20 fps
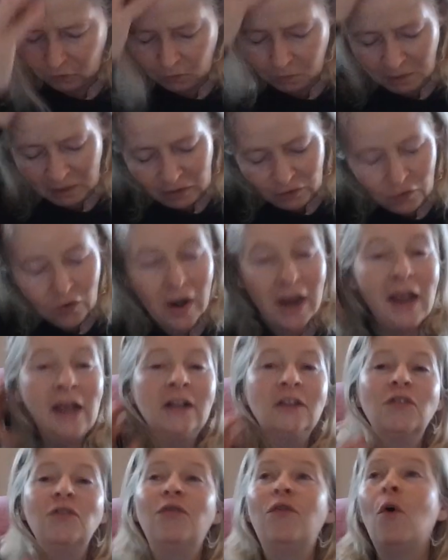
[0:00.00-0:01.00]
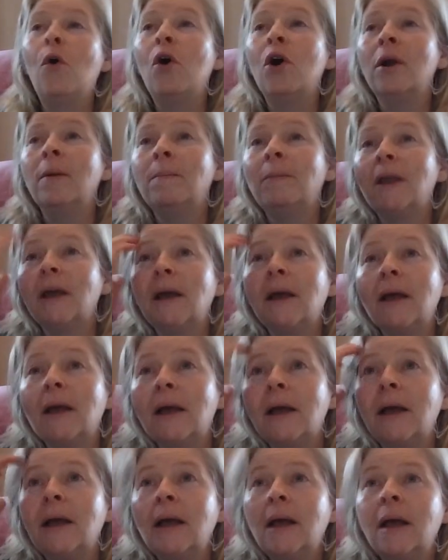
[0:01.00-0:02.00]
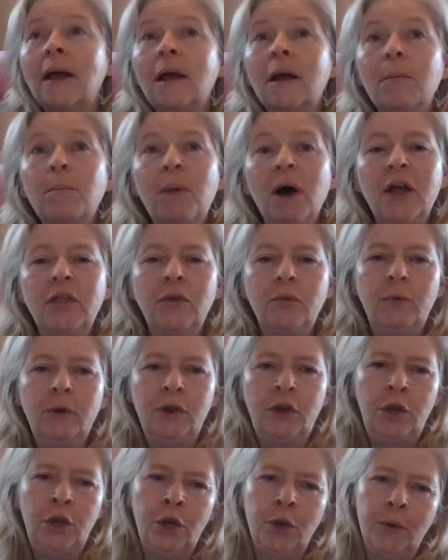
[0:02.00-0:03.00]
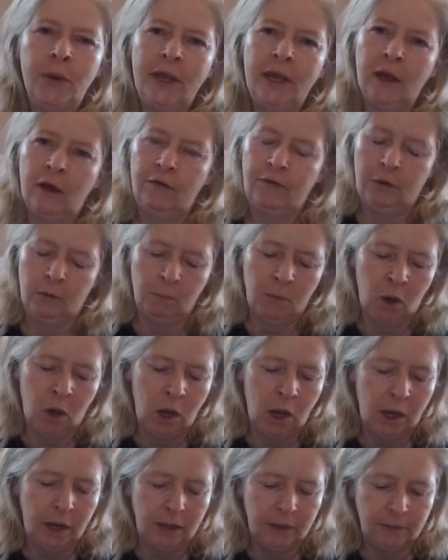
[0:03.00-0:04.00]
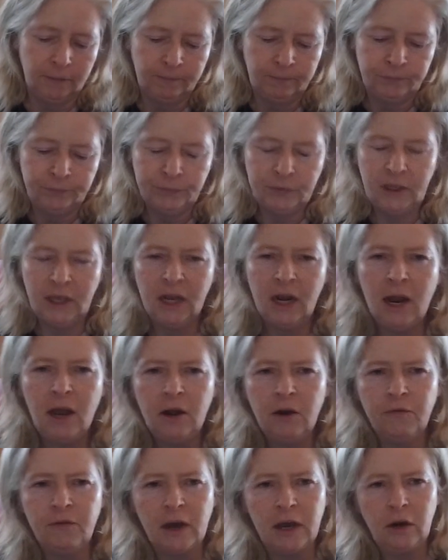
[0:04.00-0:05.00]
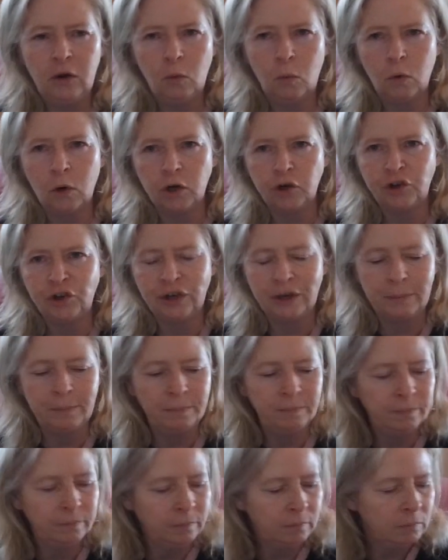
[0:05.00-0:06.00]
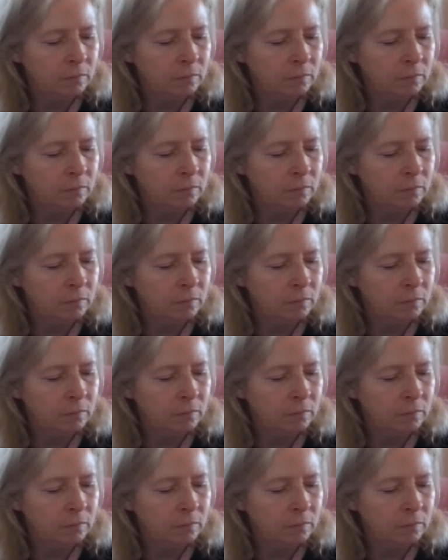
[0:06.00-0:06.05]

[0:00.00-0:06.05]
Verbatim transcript: To be transformed by the renewing of your mind. Get out of idol worship.